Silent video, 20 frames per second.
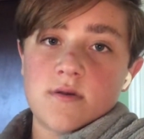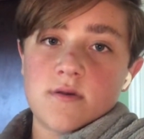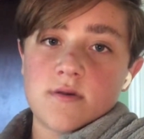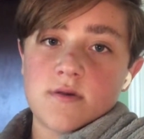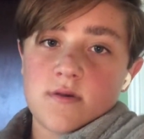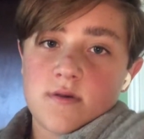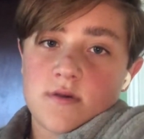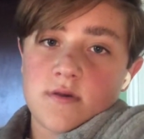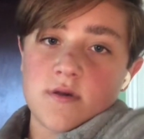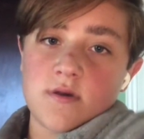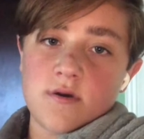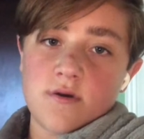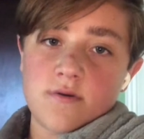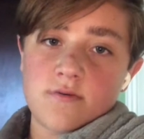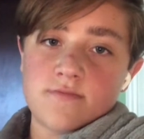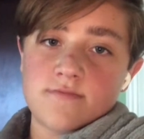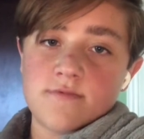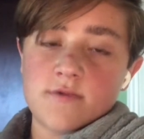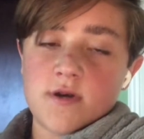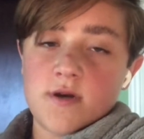So,
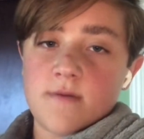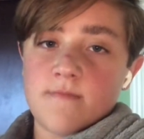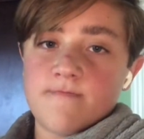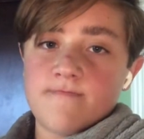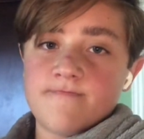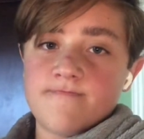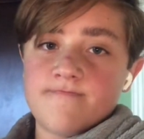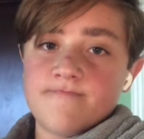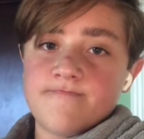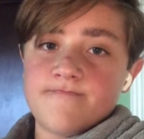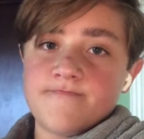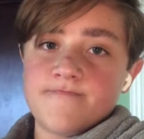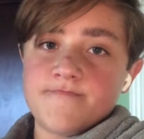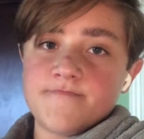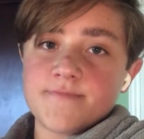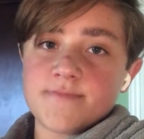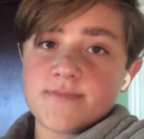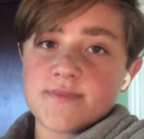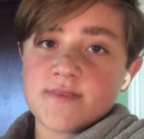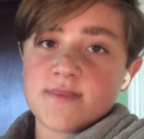um,
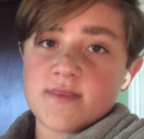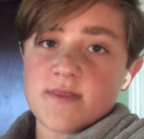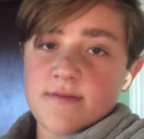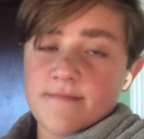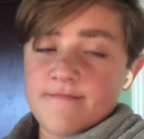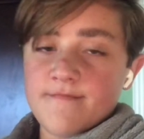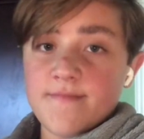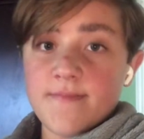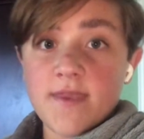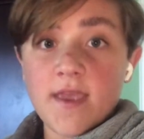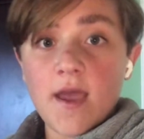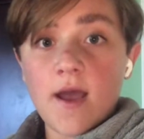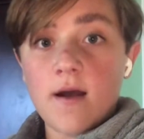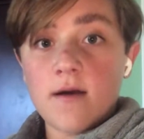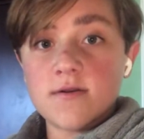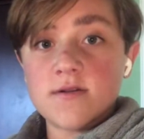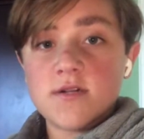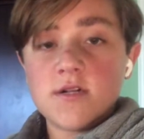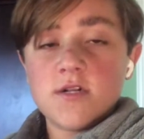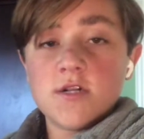yeah,
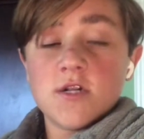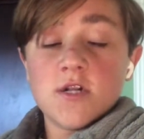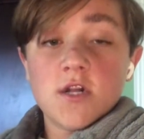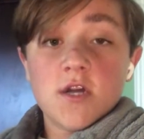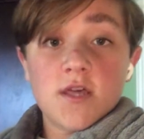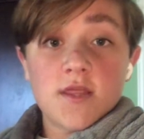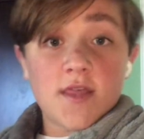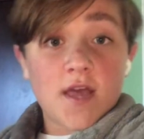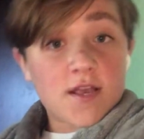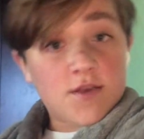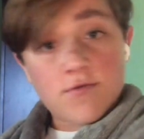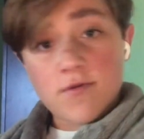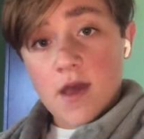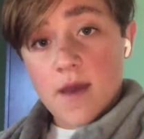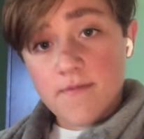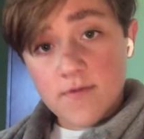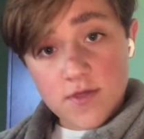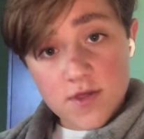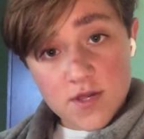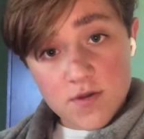that's what
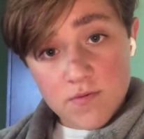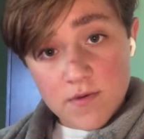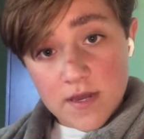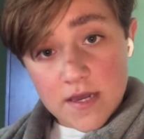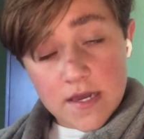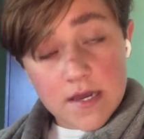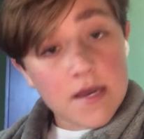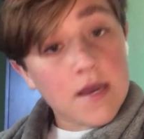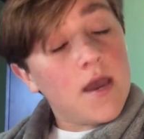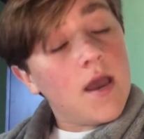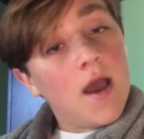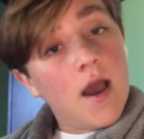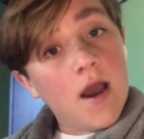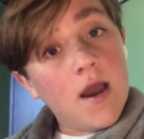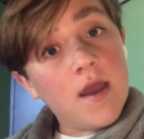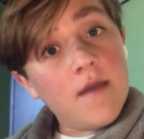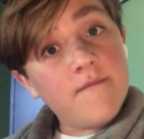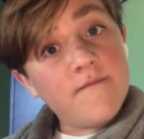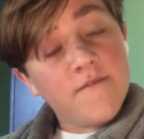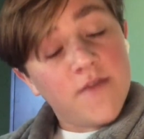happened this week.
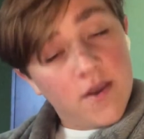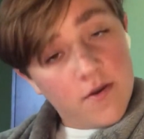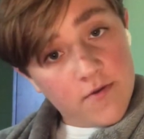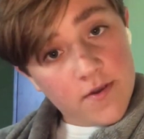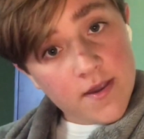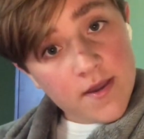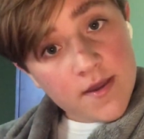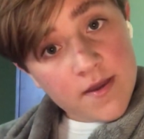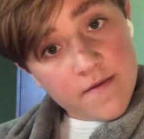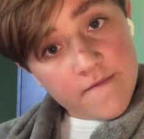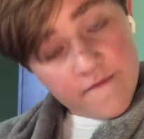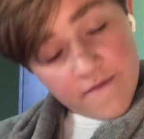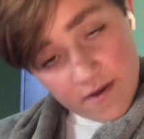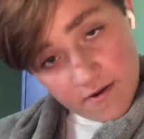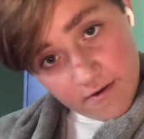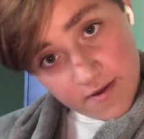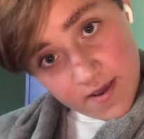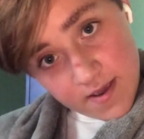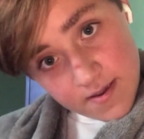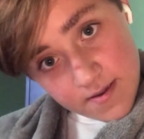I'm very,
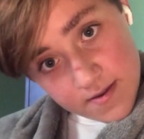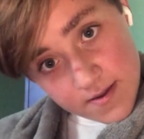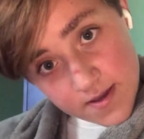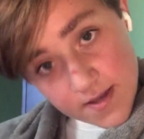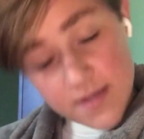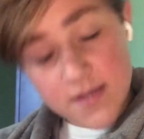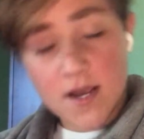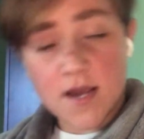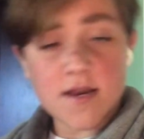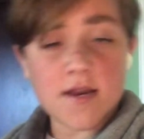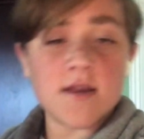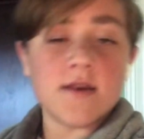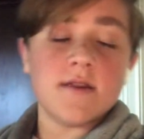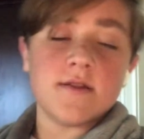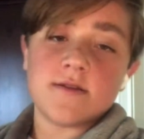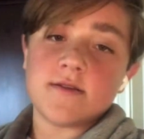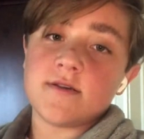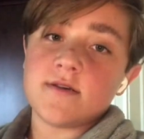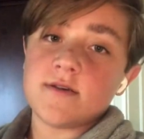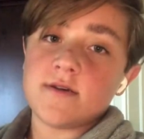very excited
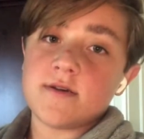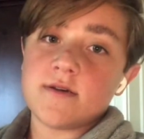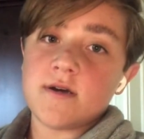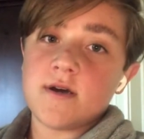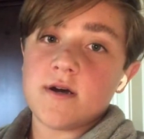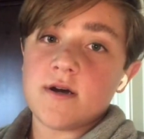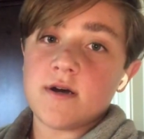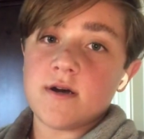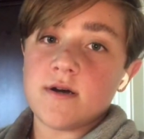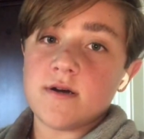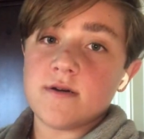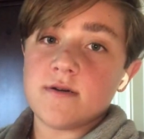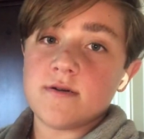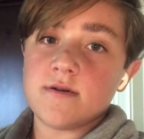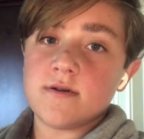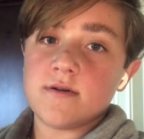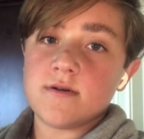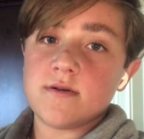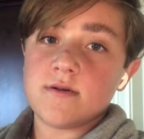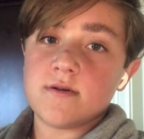to, uh,
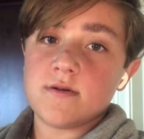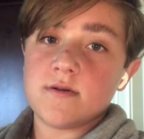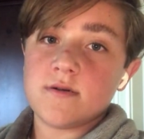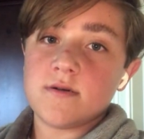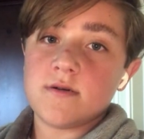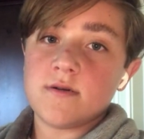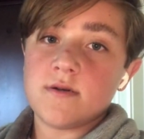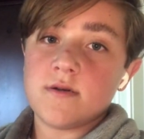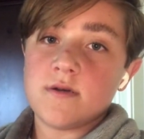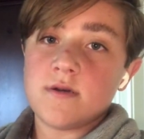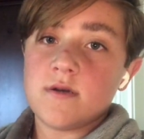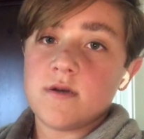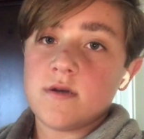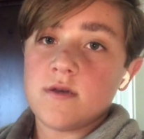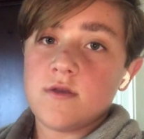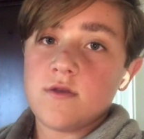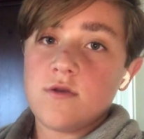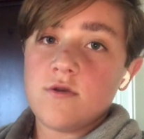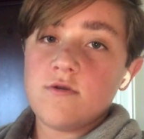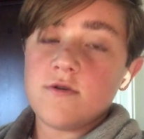
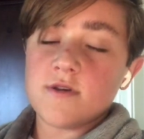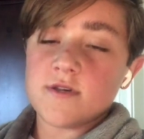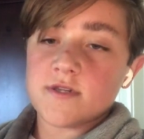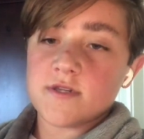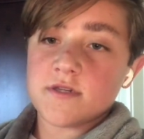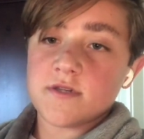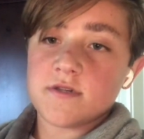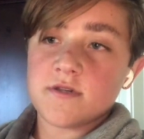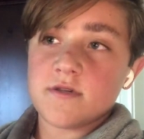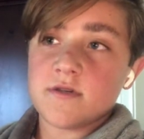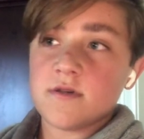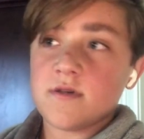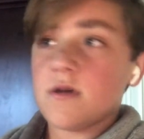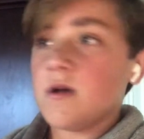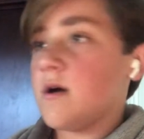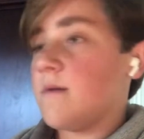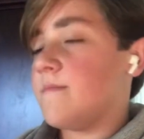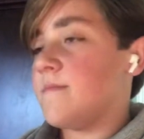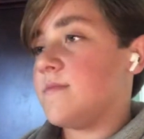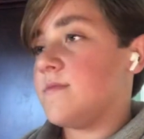do this.
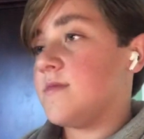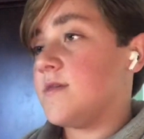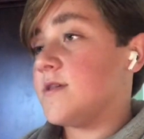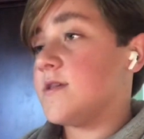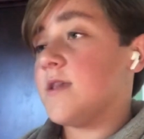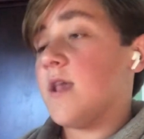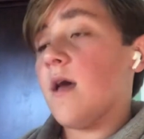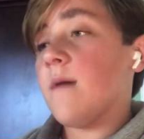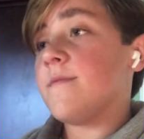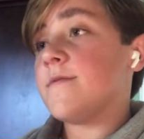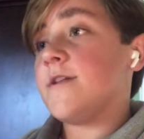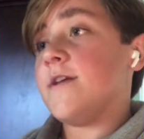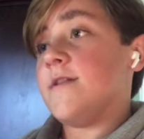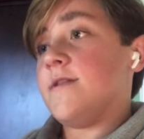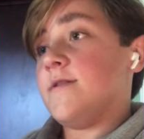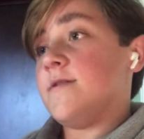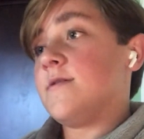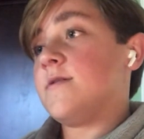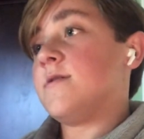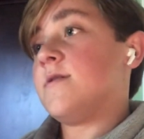Um, this is happening.
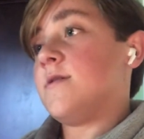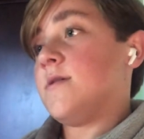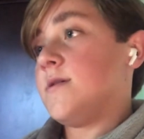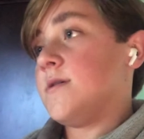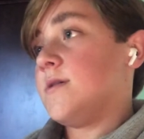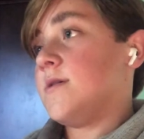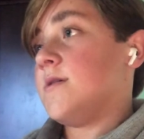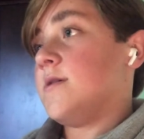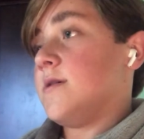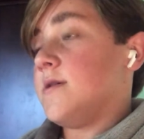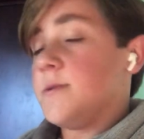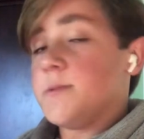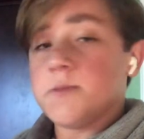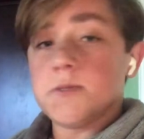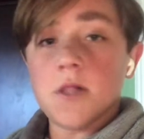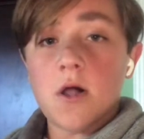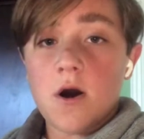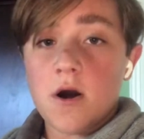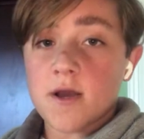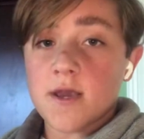
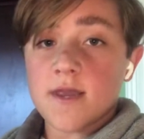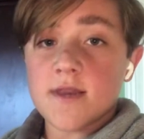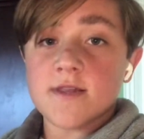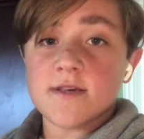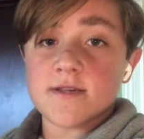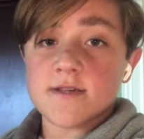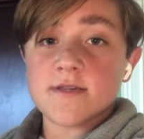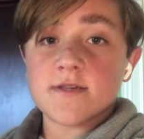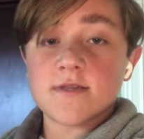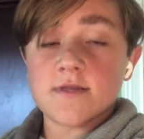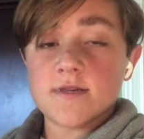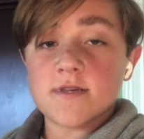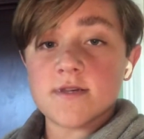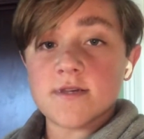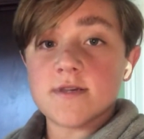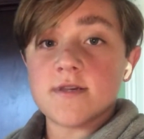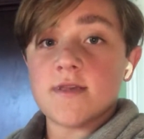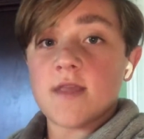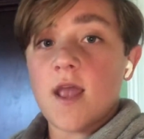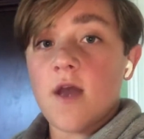Vlogging is, this
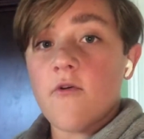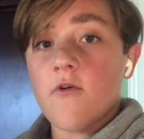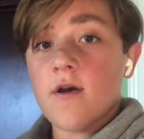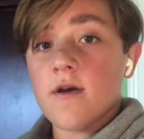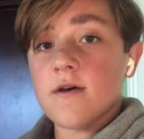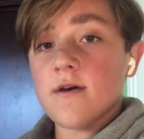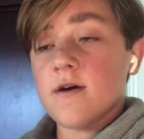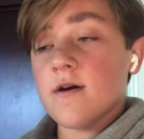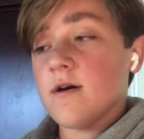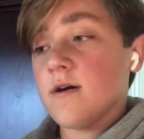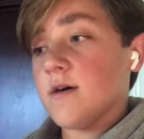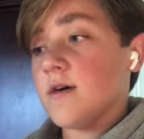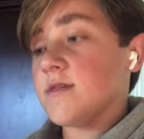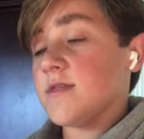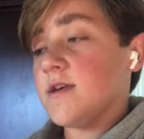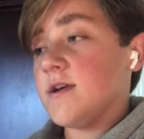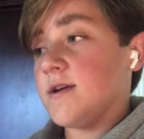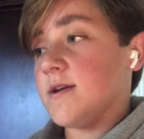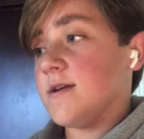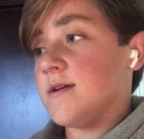is now, uh, a
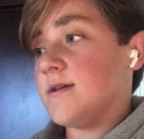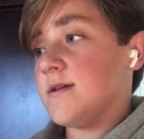thing.